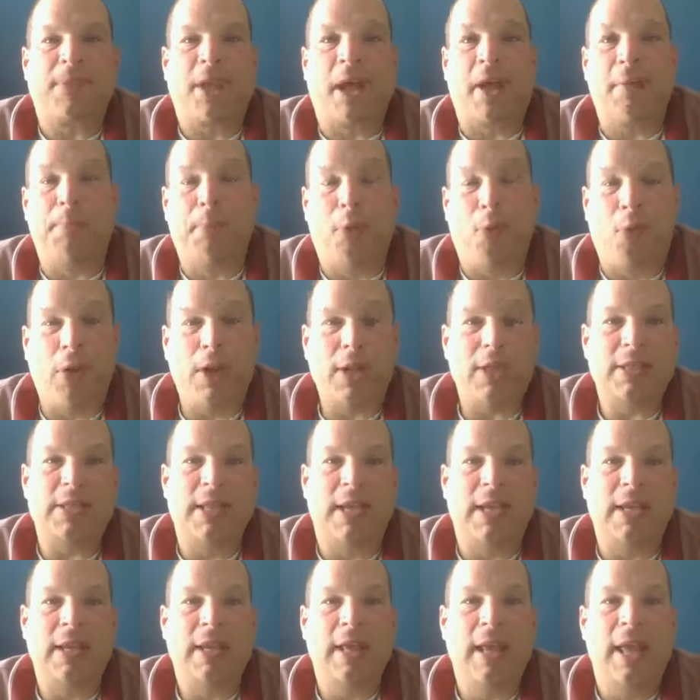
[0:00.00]

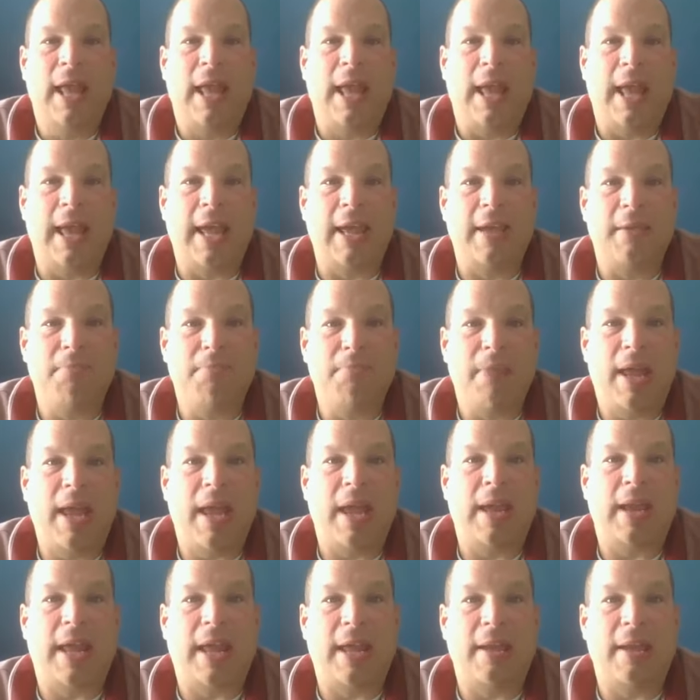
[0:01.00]
appointed a man,